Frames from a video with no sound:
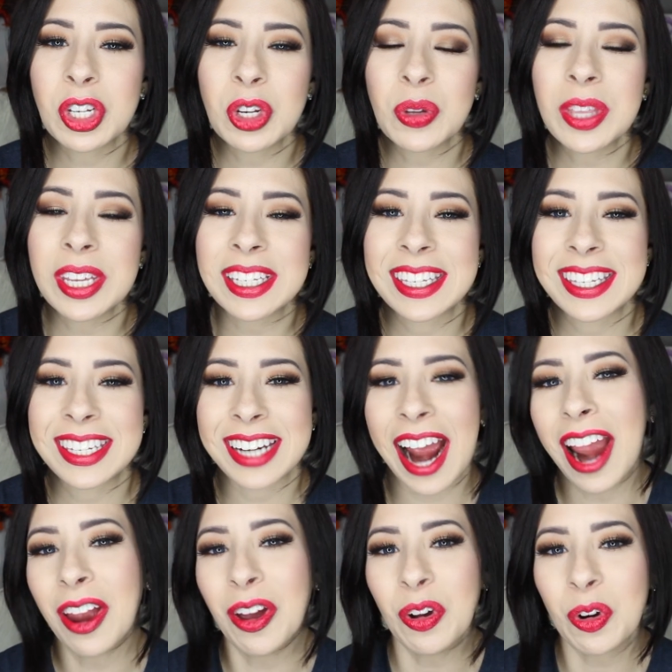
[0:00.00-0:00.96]
to the
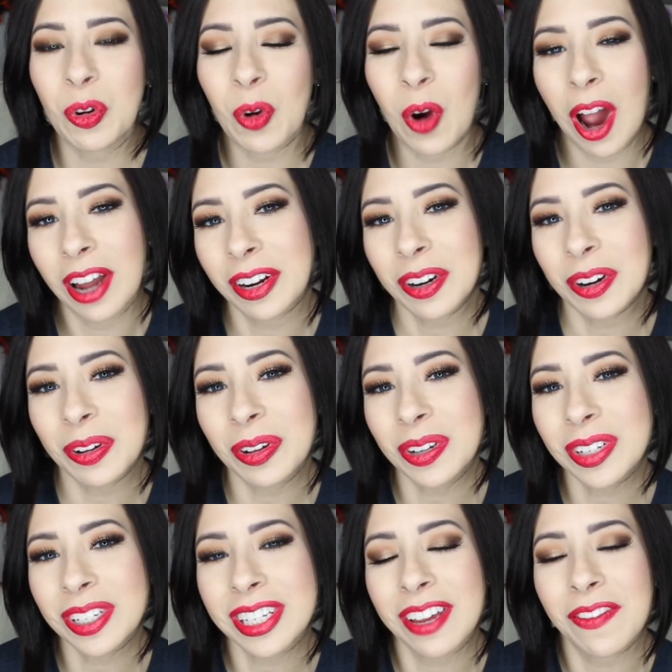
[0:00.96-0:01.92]
Style
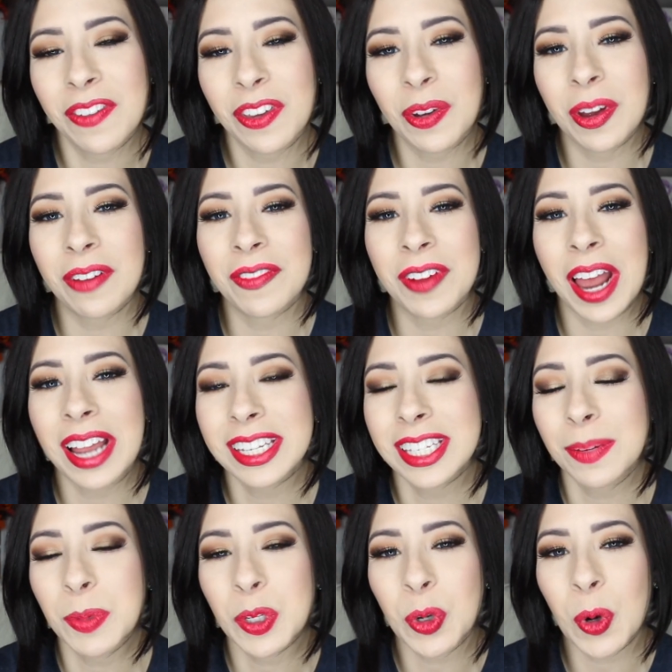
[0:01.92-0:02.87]
Chronicles. If you have
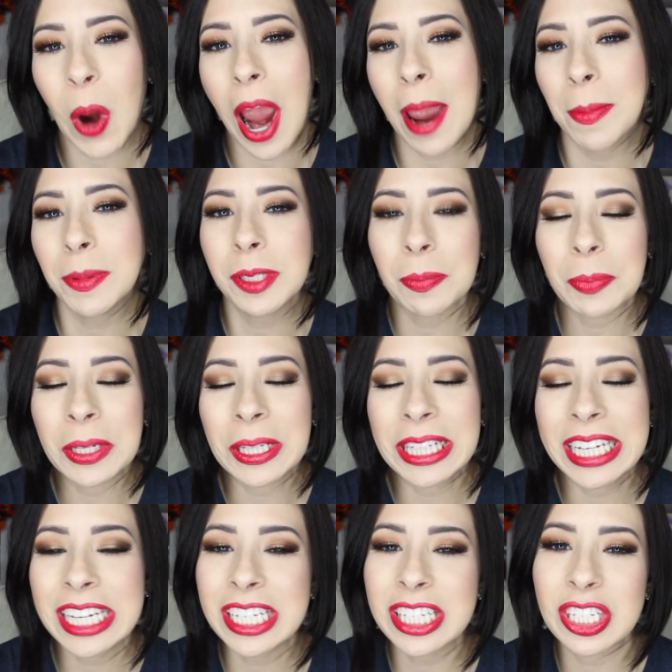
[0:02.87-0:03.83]
not subscribed,
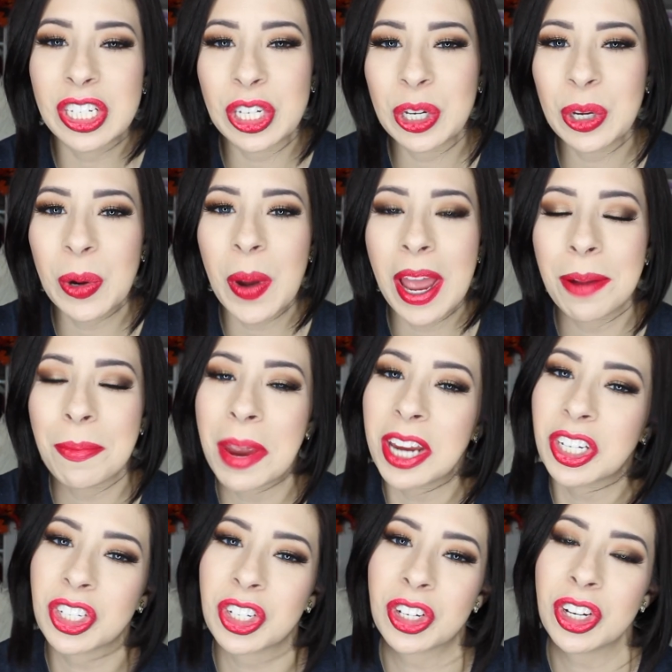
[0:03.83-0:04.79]
please do and
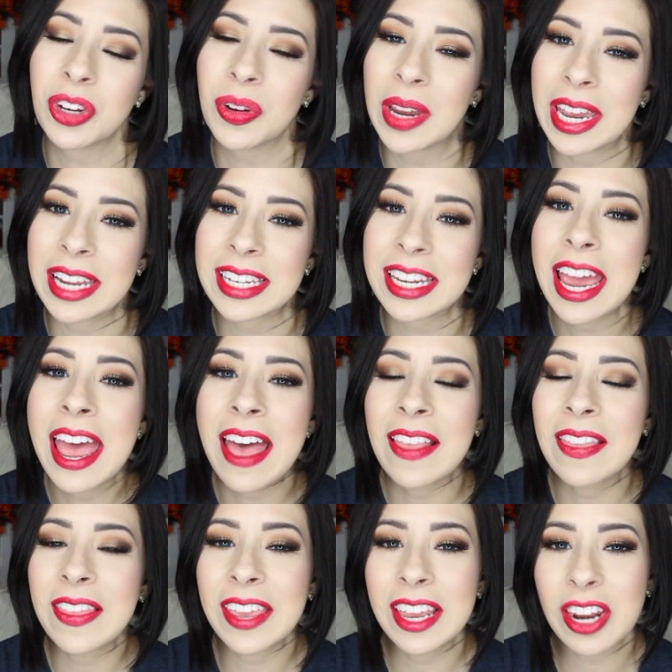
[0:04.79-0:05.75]
make sure you hit
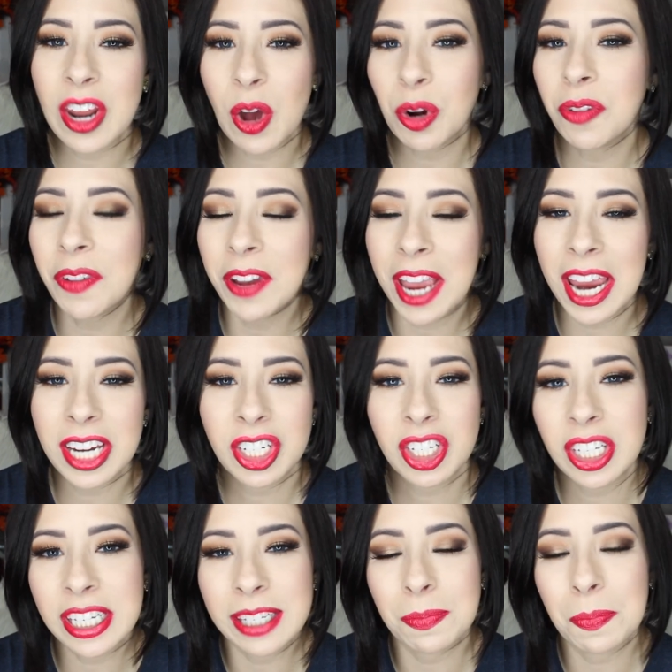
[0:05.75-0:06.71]
the
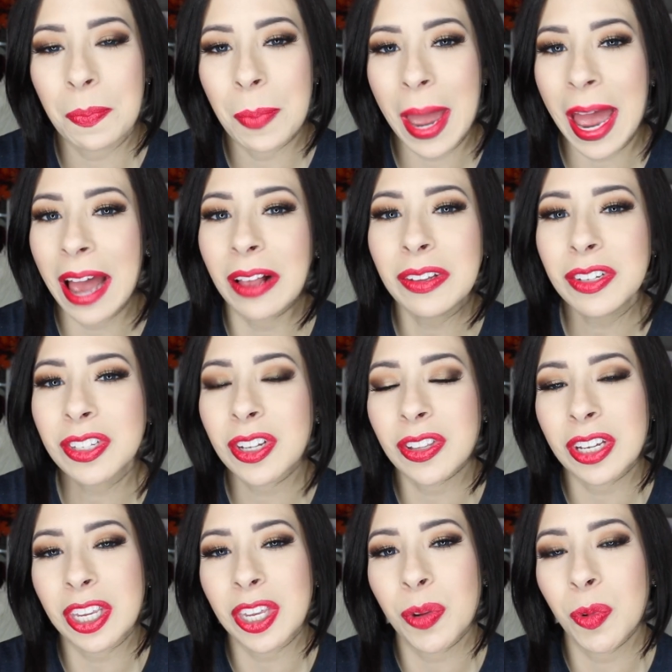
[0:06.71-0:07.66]
notifications bell so
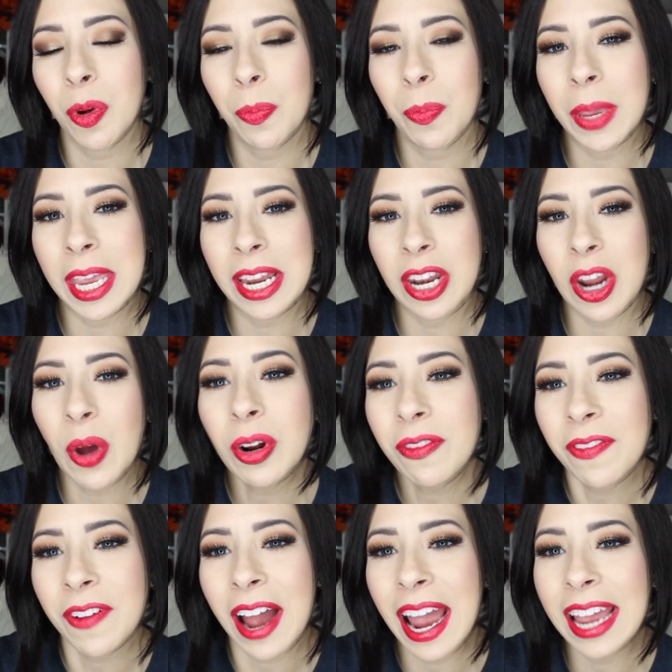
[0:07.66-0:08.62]
that you will be
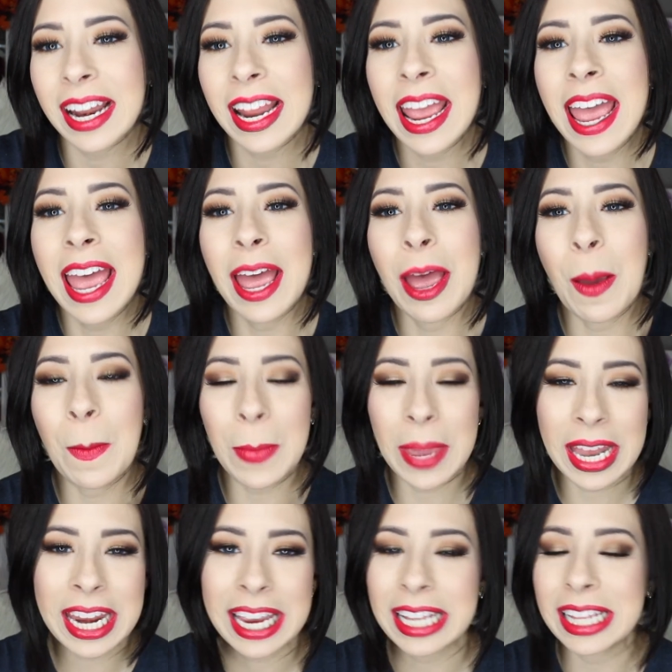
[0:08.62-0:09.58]
notified
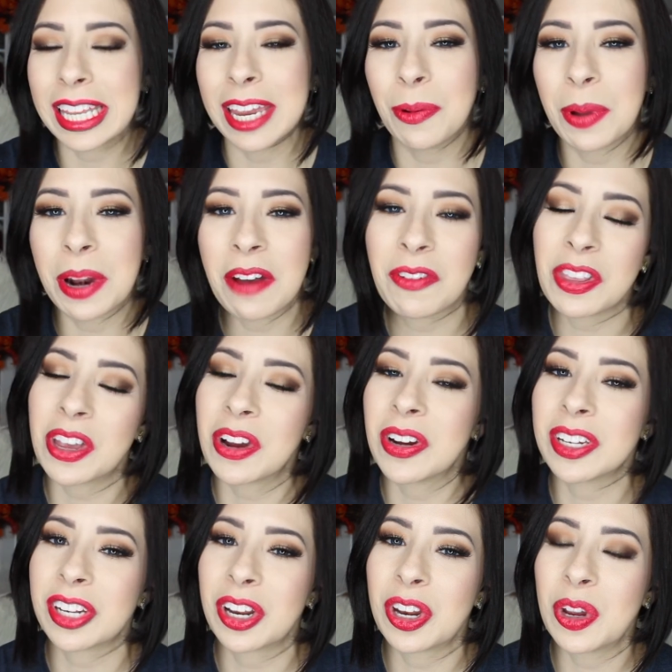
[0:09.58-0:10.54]
immediately whenever
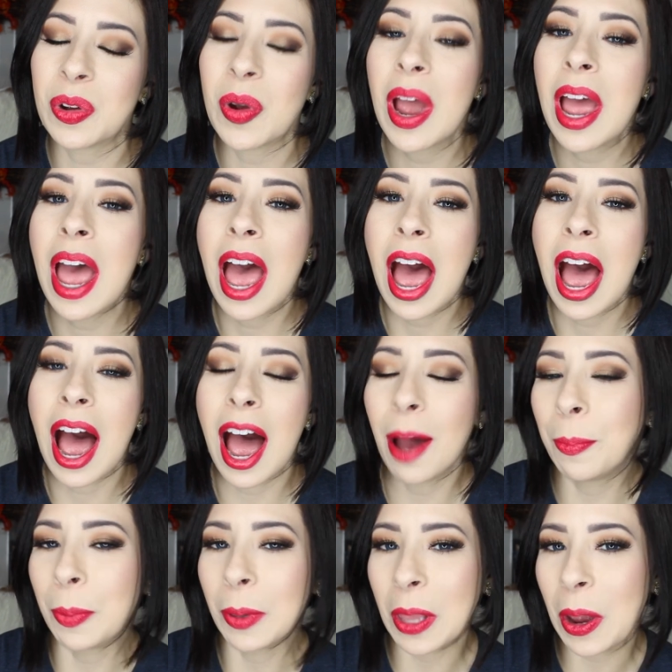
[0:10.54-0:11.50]
there is a new
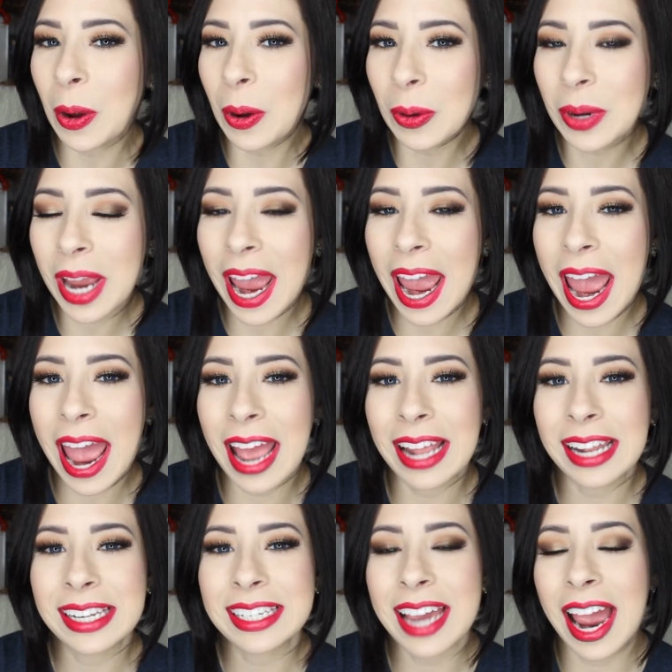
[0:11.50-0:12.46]
upload.
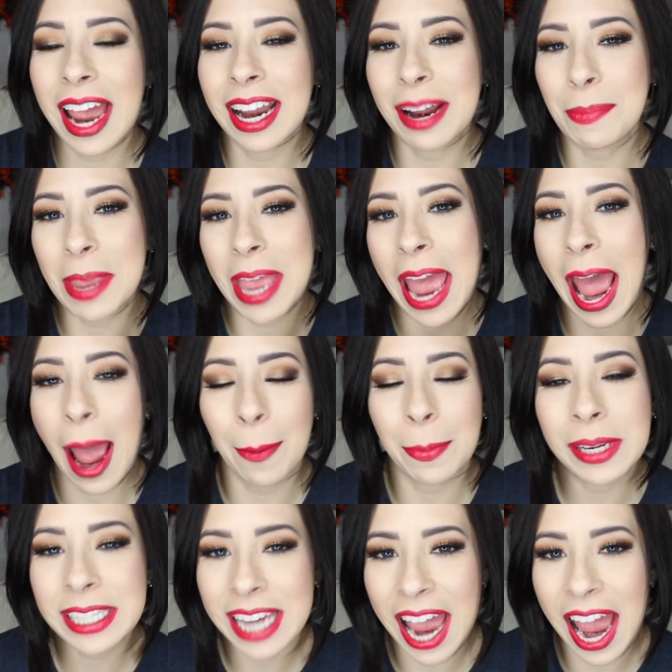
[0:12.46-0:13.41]
And I'd be
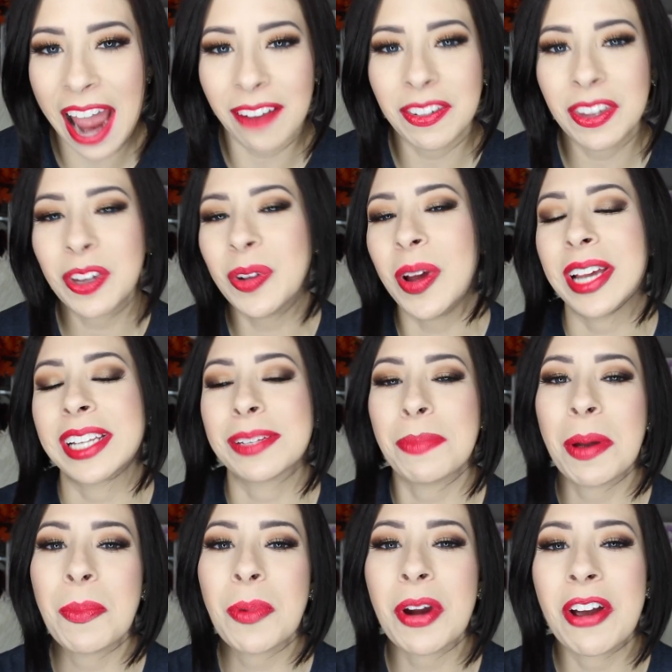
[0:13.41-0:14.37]
happy to have you as a
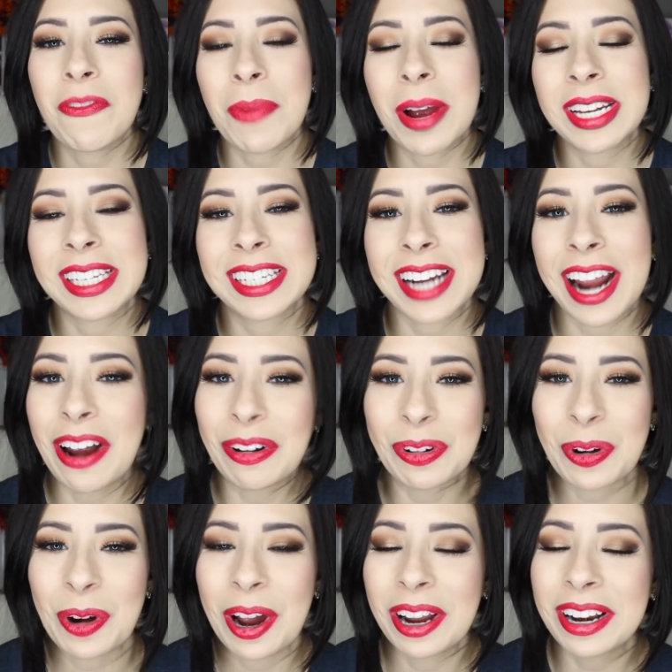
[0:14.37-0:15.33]
member of my Style
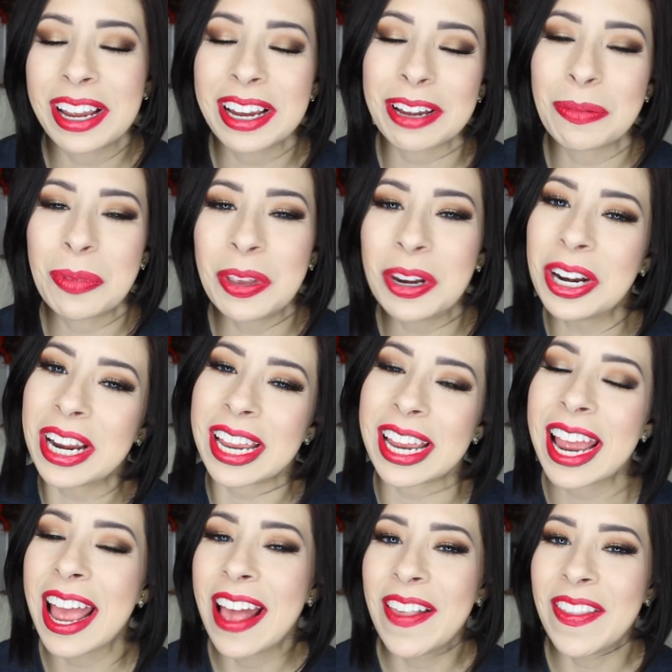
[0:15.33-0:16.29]
Chron community.